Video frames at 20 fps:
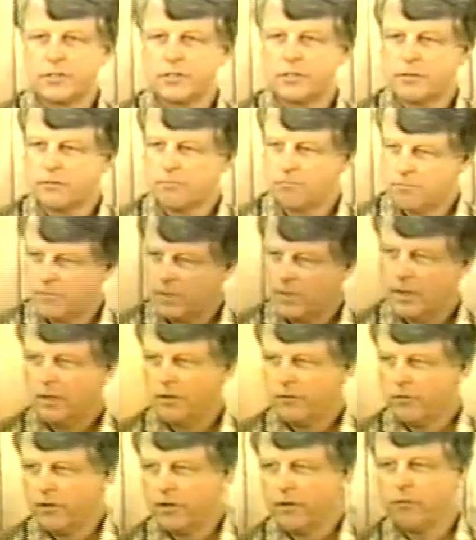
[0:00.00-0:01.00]
and
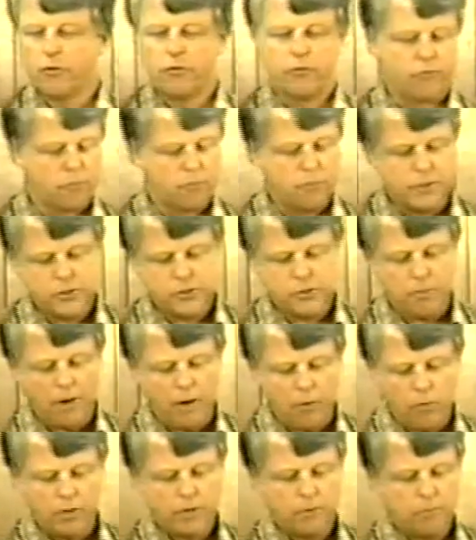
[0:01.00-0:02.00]
deliverance from Egypt. I
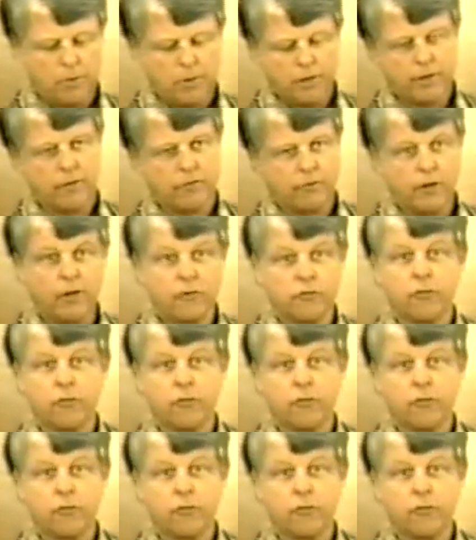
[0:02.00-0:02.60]
want to believe. Now, it's